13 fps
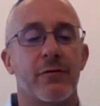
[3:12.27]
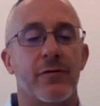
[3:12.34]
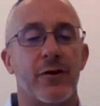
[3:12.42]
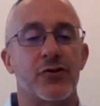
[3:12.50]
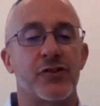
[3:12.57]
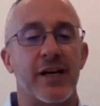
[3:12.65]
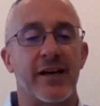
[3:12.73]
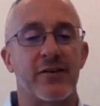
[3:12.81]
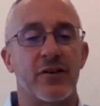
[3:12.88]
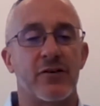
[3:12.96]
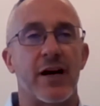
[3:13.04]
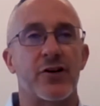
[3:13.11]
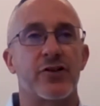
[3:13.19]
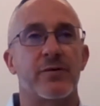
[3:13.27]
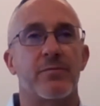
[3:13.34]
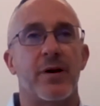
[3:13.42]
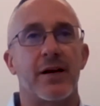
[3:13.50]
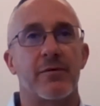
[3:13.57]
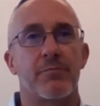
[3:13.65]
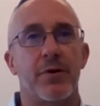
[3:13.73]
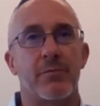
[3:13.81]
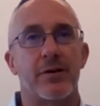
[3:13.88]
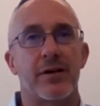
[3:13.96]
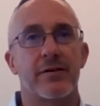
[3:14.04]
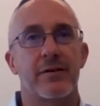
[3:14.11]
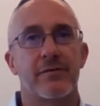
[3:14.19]
first taking direction by
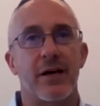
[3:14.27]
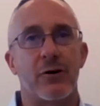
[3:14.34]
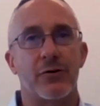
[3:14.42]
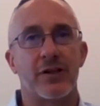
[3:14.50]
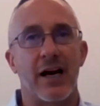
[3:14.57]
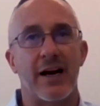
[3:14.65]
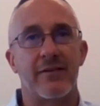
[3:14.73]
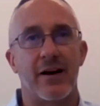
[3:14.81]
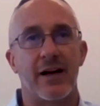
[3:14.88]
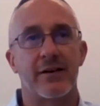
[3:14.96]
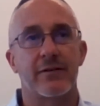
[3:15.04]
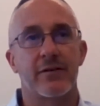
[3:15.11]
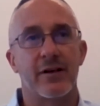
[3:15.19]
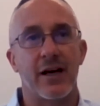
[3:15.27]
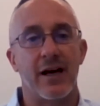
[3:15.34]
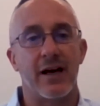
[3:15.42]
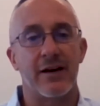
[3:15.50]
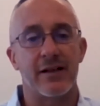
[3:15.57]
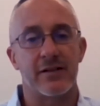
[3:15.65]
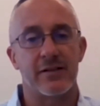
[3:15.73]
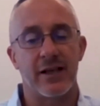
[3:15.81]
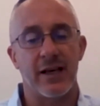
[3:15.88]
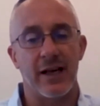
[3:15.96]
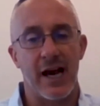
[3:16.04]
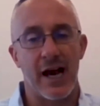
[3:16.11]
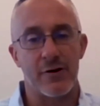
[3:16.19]
public health guidelines and
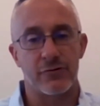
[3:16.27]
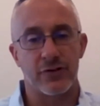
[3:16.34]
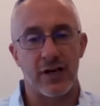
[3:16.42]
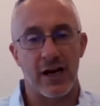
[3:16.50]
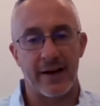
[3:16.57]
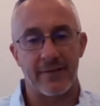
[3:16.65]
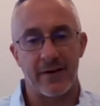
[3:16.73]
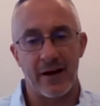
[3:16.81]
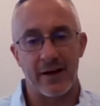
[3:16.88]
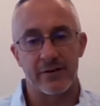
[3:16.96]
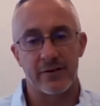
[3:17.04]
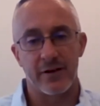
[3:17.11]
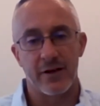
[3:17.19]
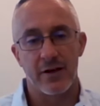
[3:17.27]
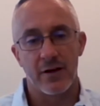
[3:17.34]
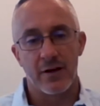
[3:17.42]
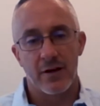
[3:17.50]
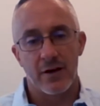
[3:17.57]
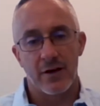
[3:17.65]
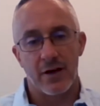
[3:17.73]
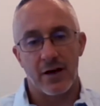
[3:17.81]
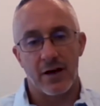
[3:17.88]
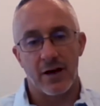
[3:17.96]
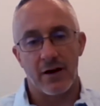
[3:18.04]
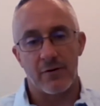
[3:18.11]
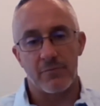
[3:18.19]
seeing how those guidelines
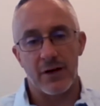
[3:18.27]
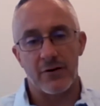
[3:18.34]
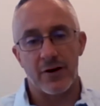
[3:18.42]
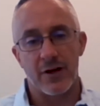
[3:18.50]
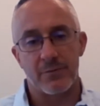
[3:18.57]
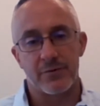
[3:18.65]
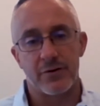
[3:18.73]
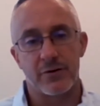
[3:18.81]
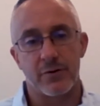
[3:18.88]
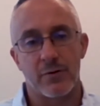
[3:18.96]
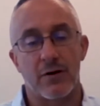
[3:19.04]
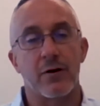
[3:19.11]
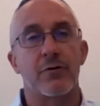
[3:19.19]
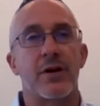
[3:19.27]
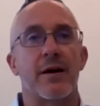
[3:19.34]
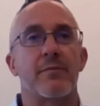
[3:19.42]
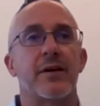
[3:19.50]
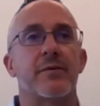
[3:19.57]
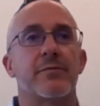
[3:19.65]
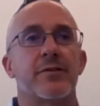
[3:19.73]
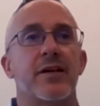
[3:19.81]
mirrored up to our own IBM